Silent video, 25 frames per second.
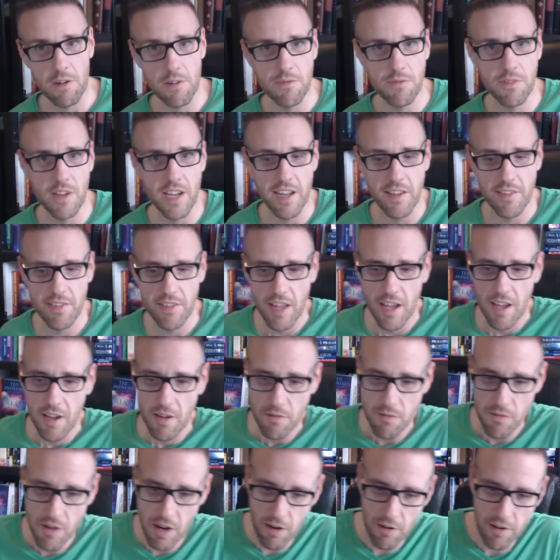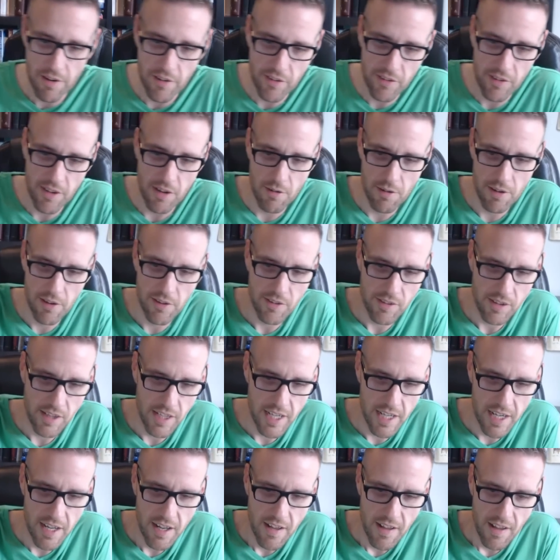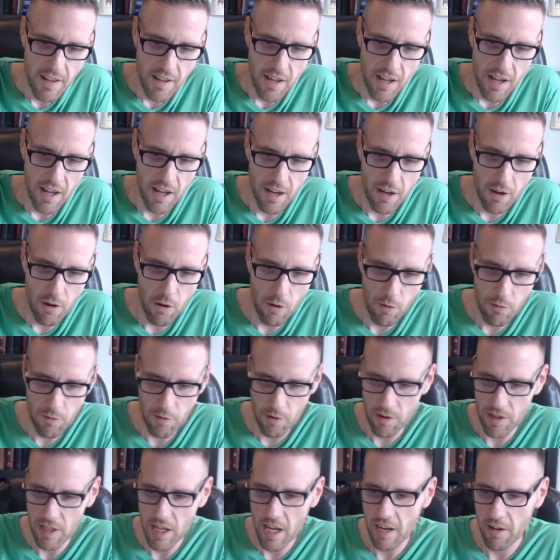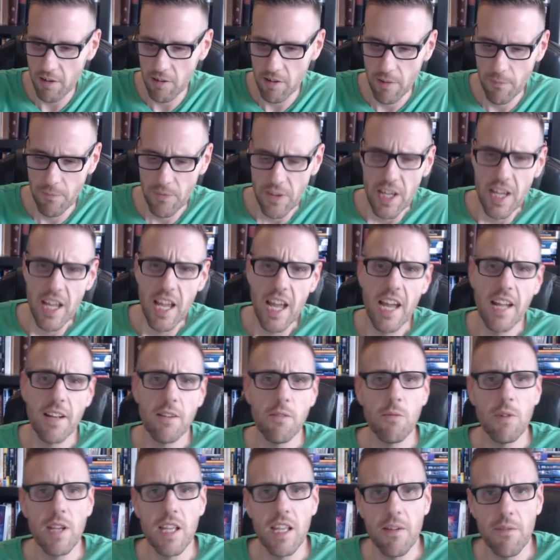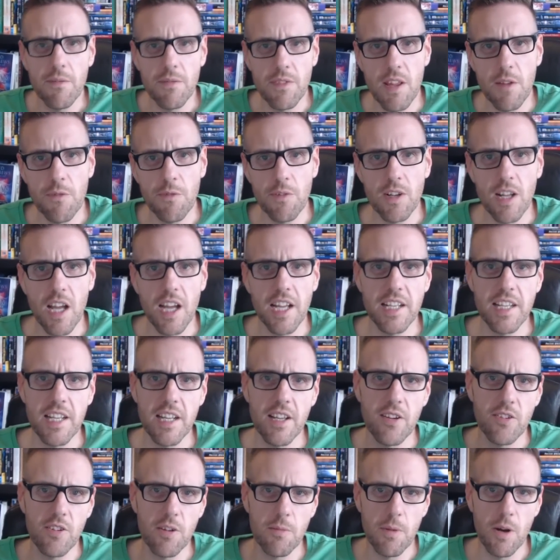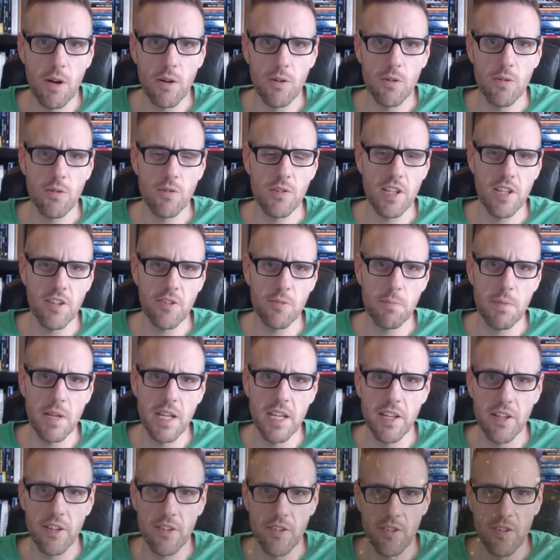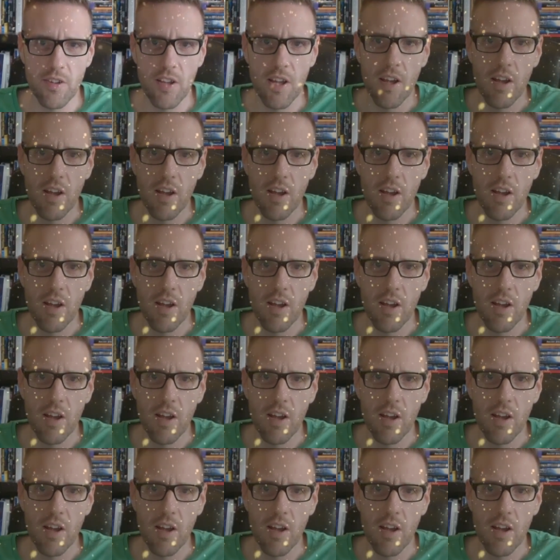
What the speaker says: faith very seriously over in Ireland. And we have different ideas about who these beings